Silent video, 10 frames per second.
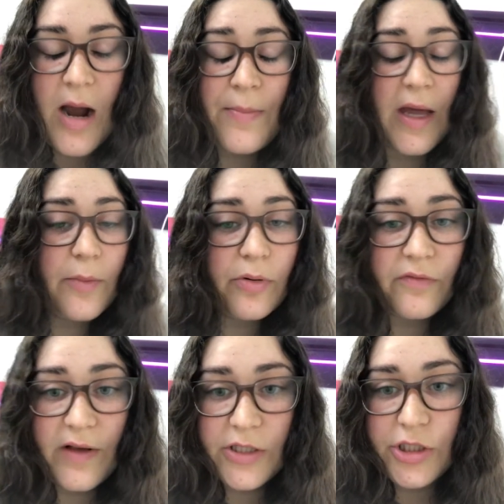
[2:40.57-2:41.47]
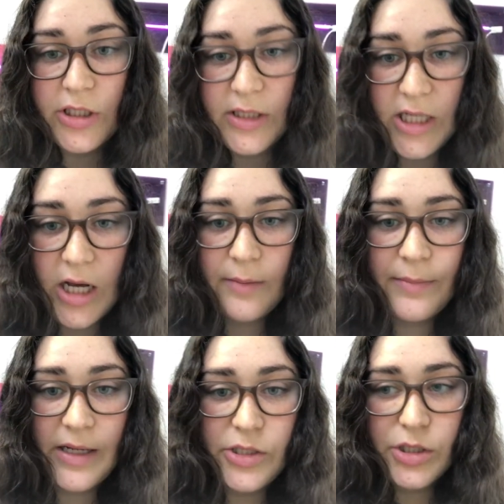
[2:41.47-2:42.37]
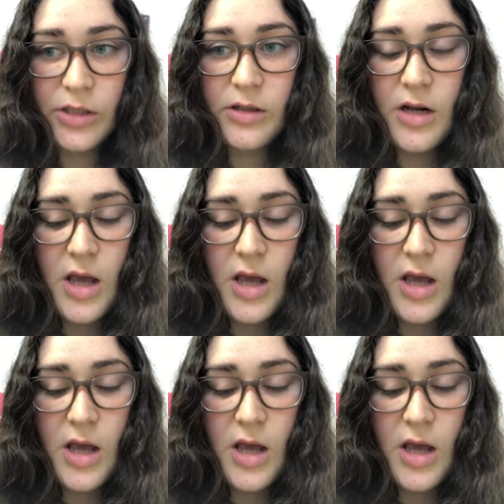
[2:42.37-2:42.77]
not a professional neon bender,